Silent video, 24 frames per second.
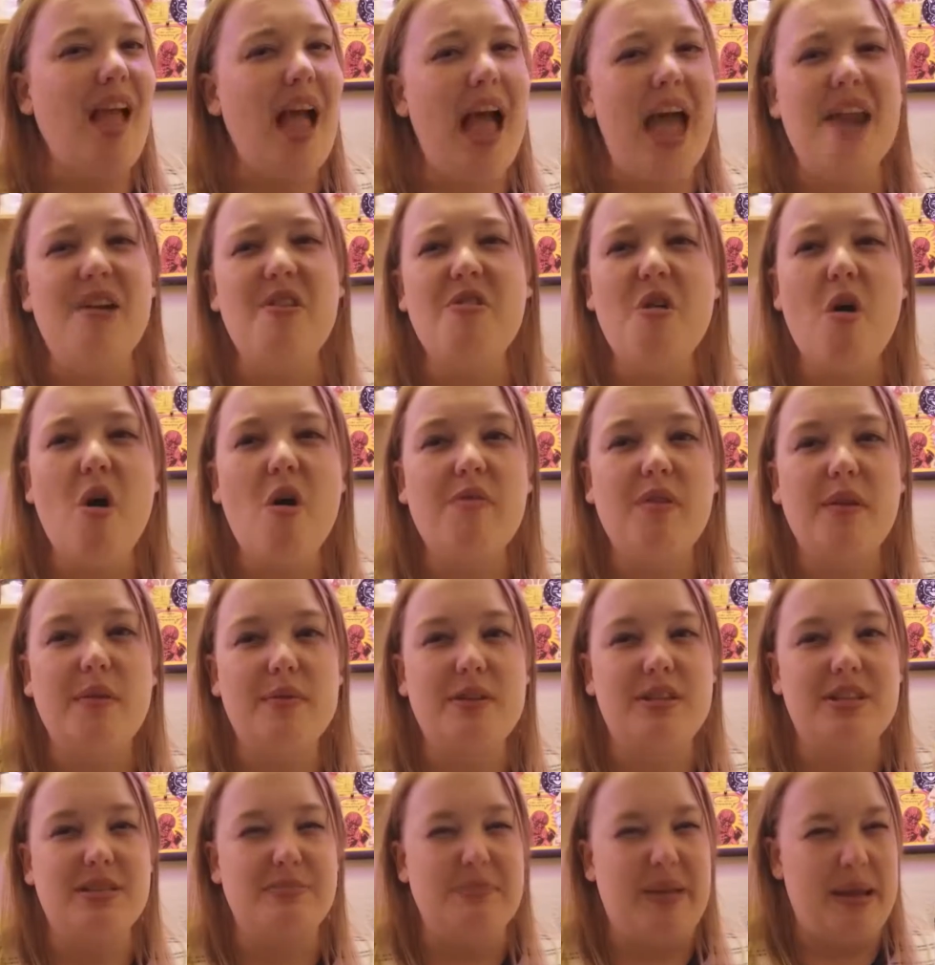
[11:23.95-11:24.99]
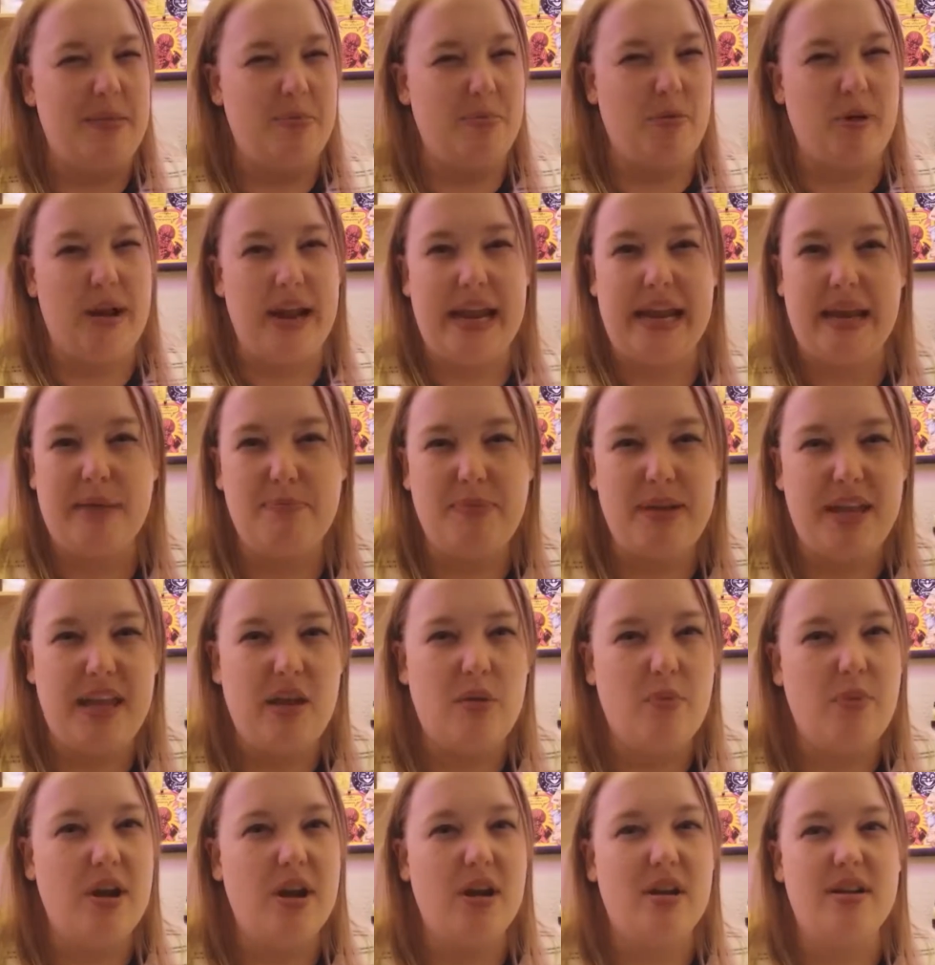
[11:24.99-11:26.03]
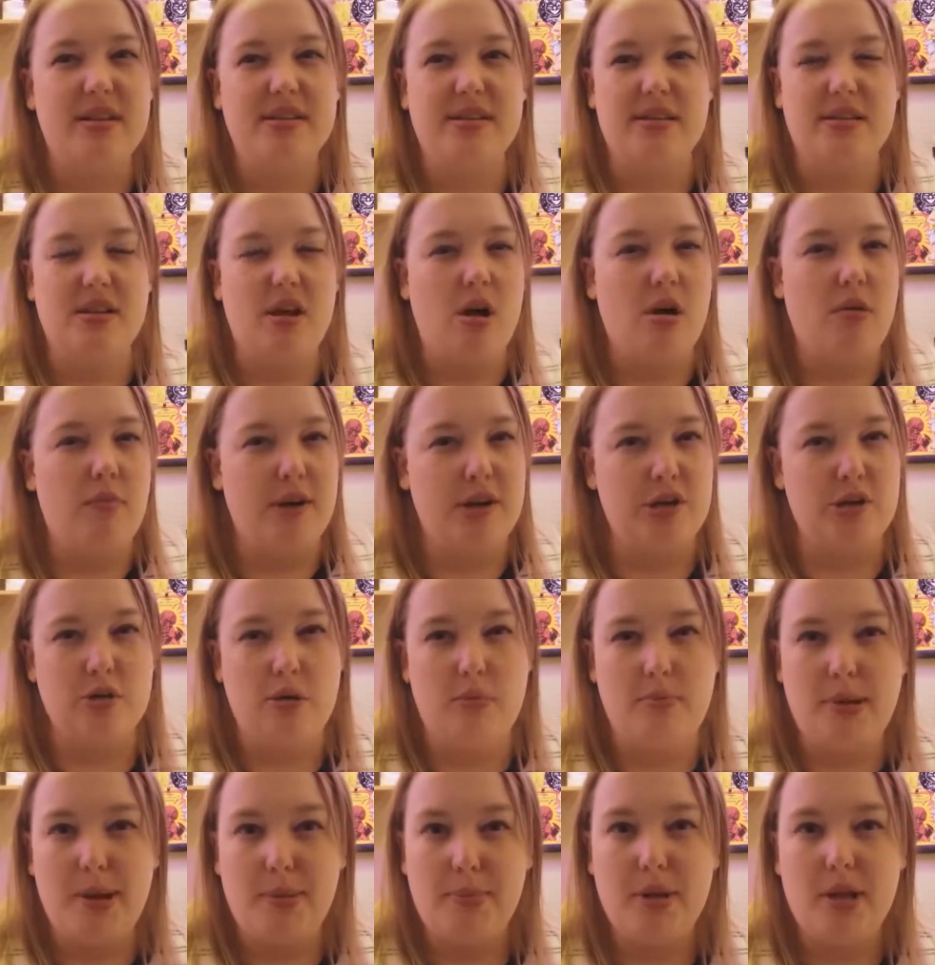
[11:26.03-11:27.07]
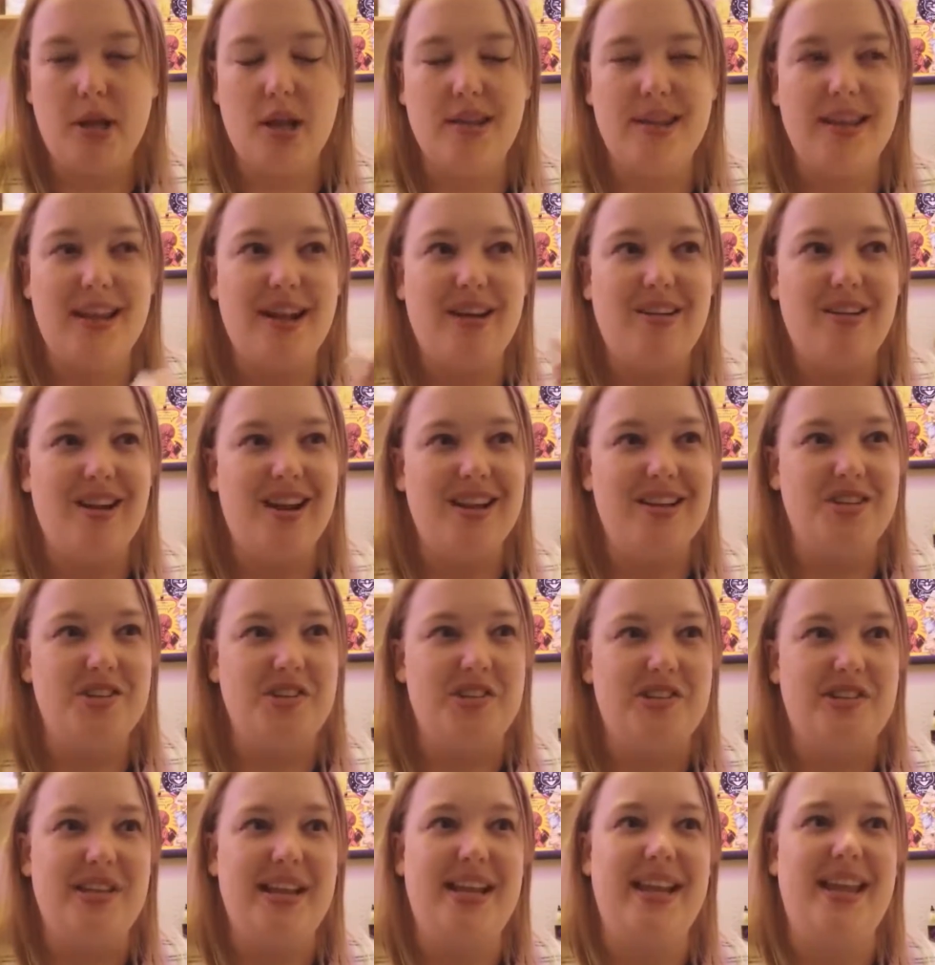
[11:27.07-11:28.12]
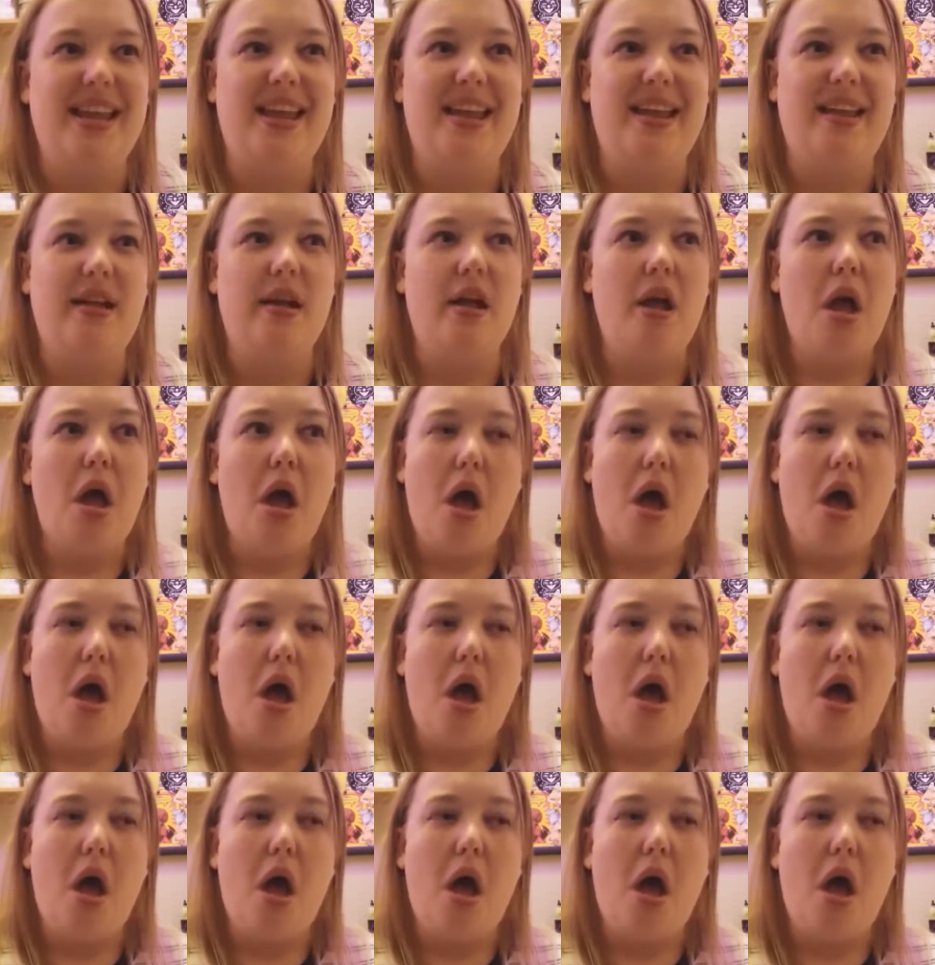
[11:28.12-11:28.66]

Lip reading: I don't know if it was just my brain being weird because I saw original Bubble on there and just thinking,